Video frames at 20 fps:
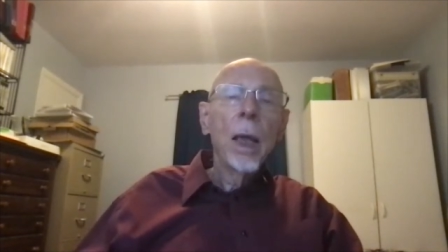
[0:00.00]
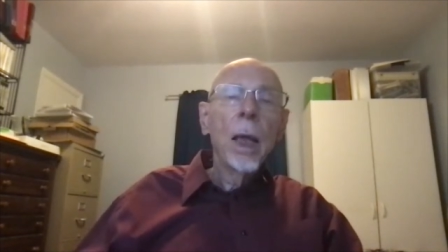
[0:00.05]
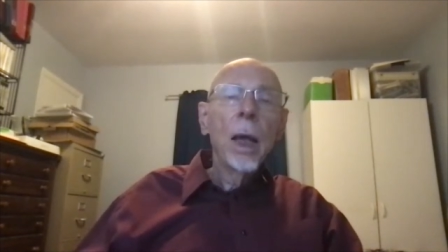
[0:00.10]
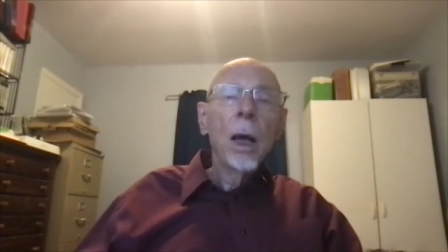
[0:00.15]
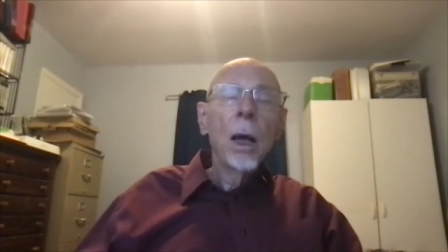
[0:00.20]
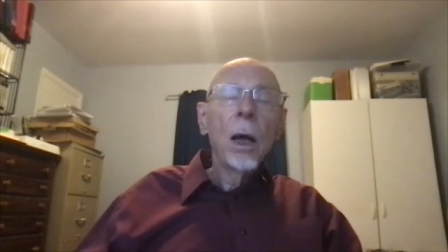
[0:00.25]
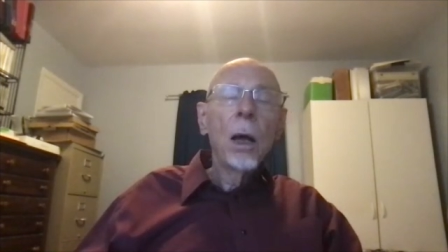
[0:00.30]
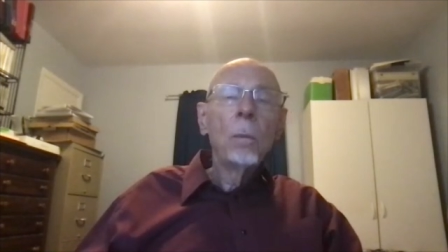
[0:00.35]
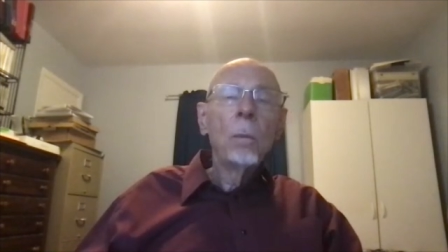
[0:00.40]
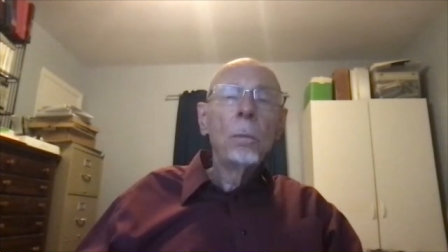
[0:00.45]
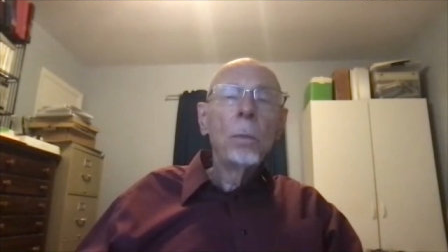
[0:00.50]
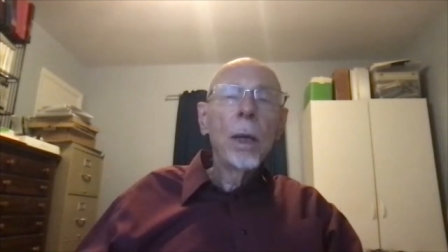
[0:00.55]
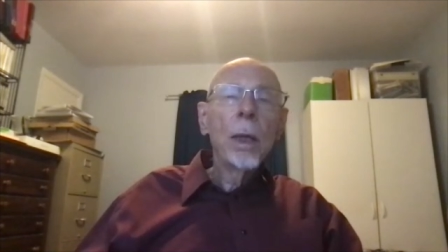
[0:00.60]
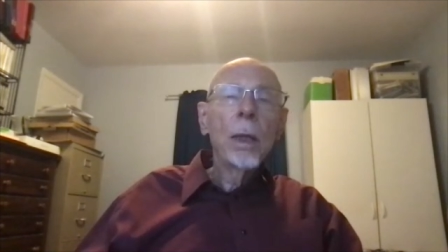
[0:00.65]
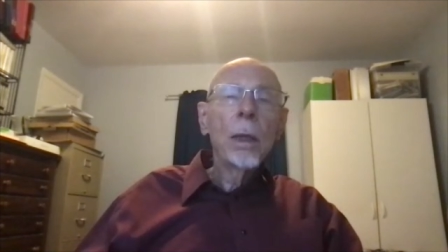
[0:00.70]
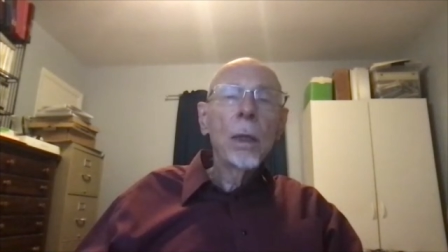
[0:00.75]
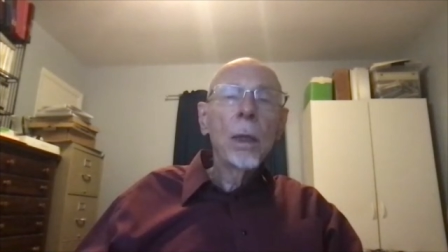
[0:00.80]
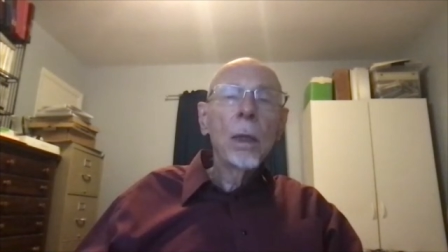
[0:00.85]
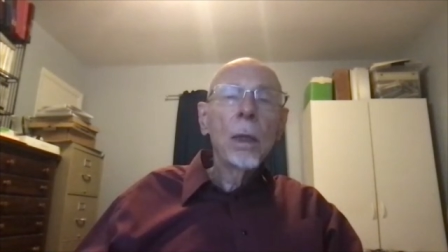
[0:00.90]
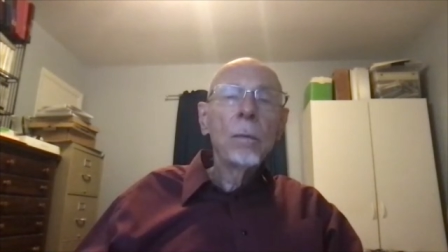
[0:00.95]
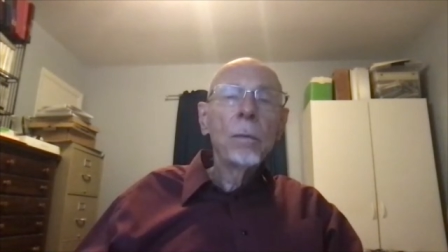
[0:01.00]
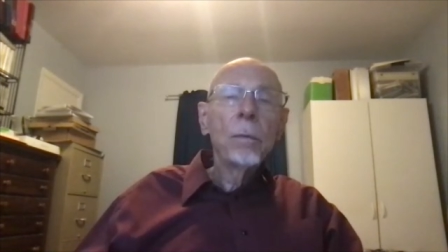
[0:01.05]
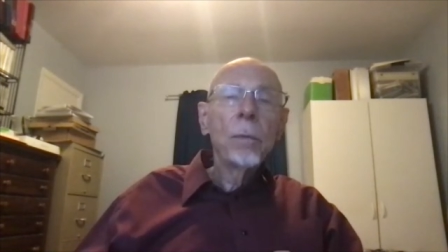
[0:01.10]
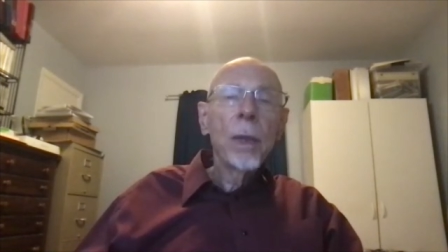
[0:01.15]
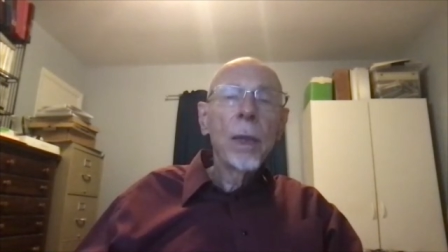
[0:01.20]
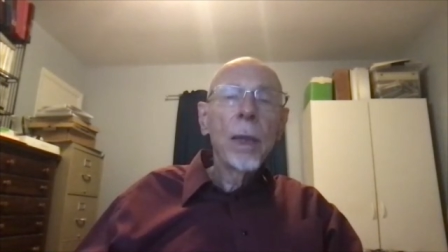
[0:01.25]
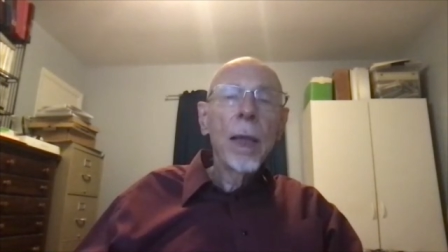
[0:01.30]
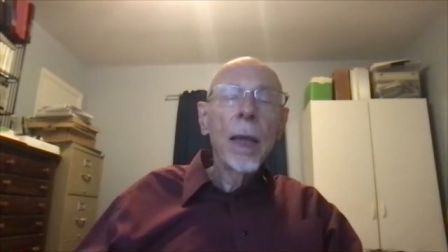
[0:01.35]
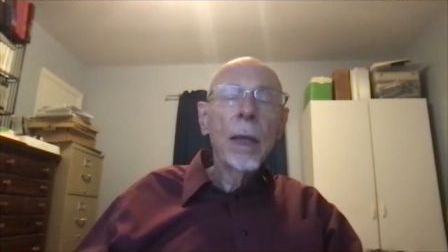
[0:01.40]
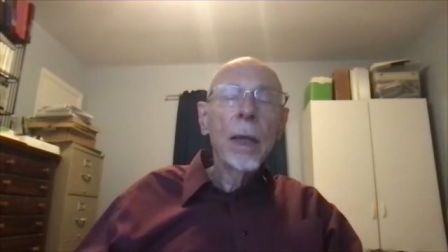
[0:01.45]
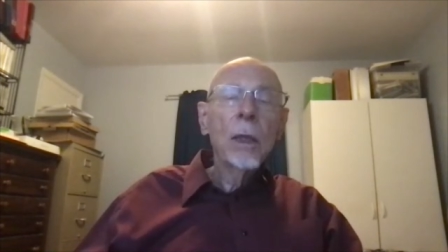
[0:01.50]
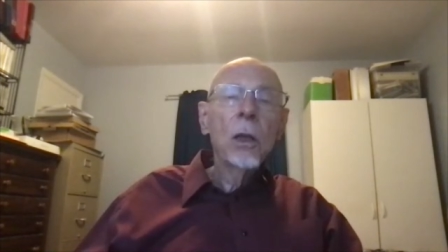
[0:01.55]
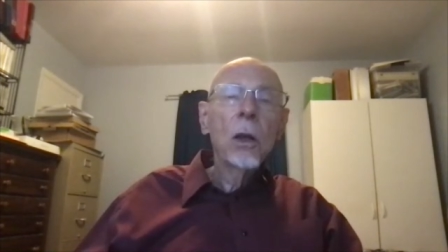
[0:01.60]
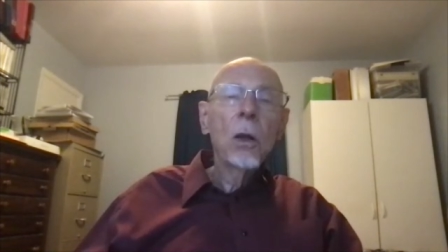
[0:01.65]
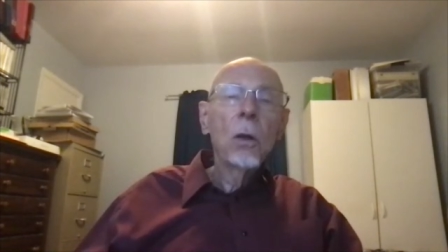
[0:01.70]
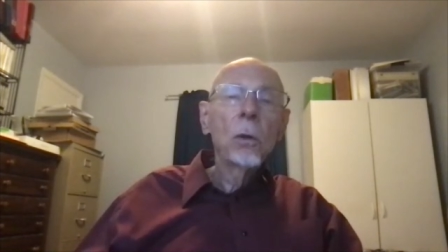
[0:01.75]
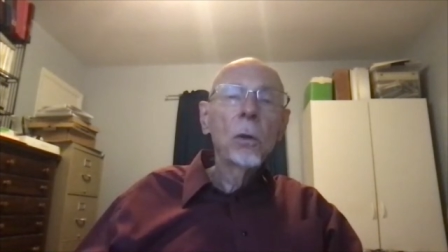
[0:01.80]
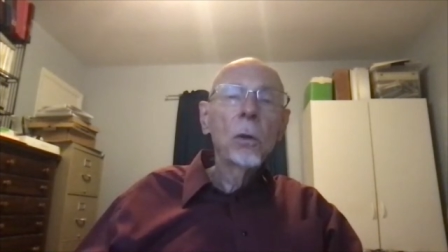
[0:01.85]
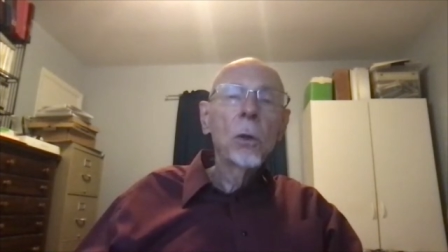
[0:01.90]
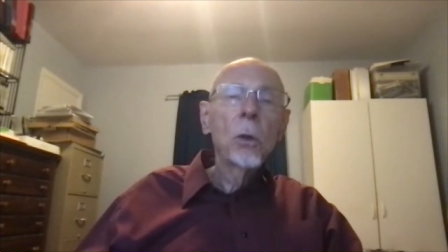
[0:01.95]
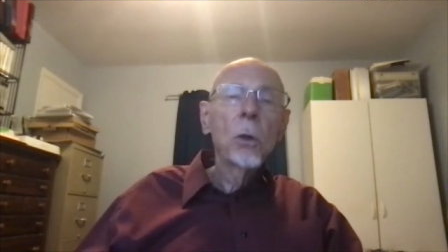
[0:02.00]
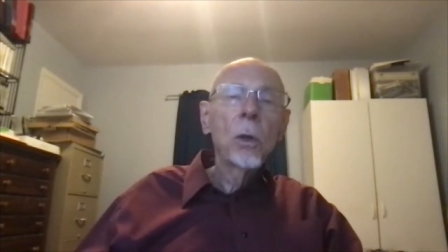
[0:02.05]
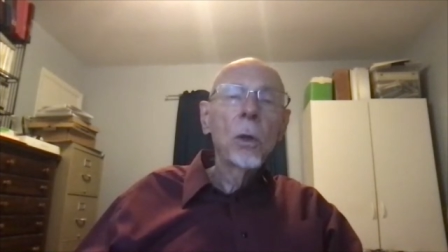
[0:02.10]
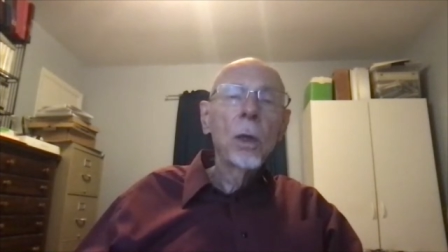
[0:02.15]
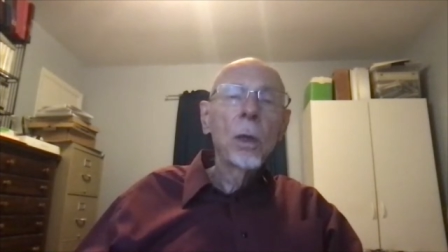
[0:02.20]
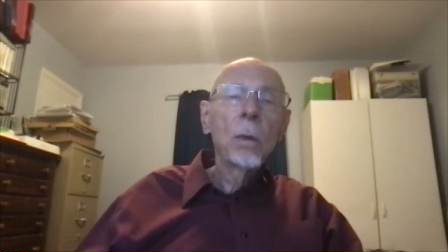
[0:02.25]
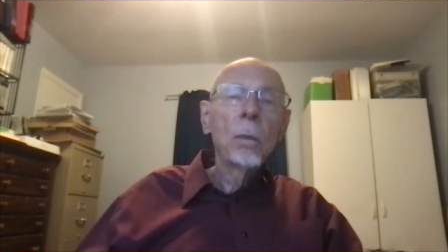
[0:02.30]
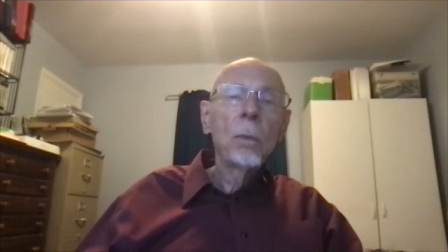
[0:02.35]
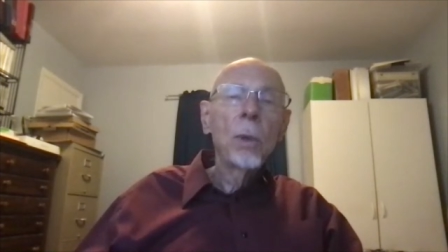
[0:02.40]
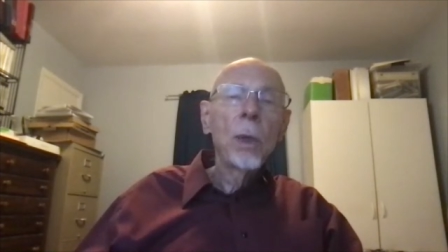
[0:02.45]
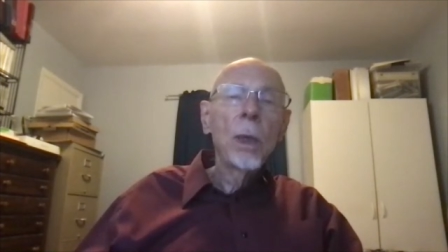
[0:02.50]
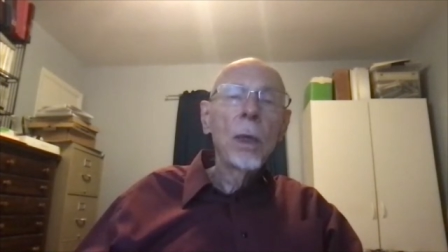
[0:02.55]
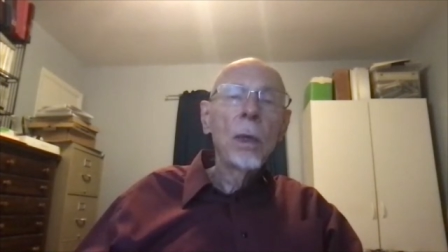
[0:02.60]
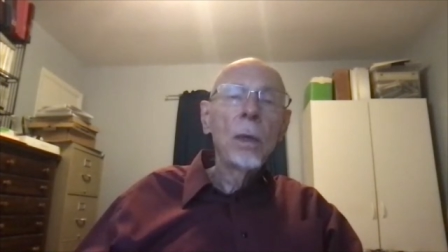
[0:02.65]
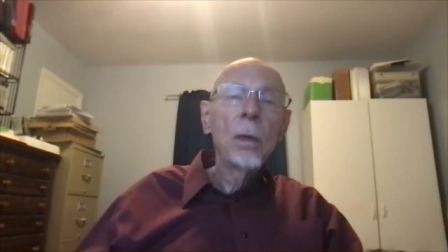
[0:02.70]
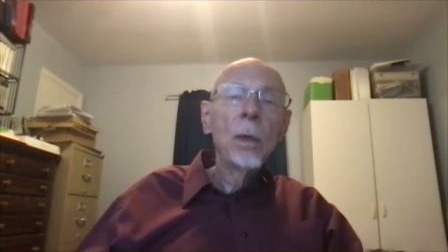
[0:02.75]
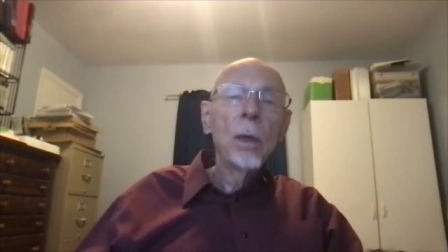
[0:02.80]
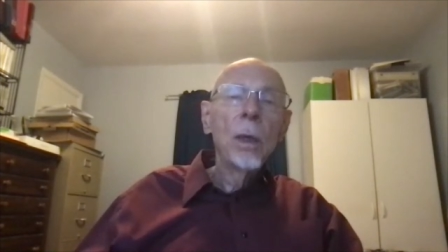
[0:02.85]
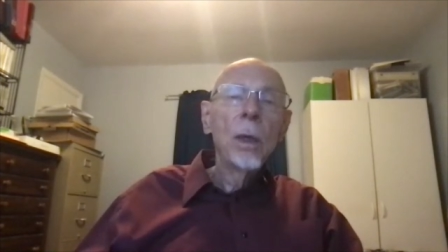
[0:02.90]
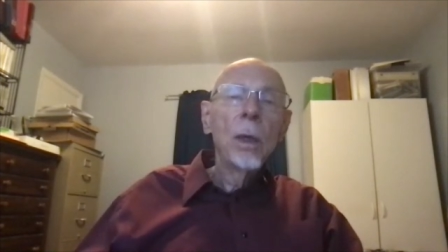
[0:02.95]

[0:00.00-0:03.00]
But that culture can be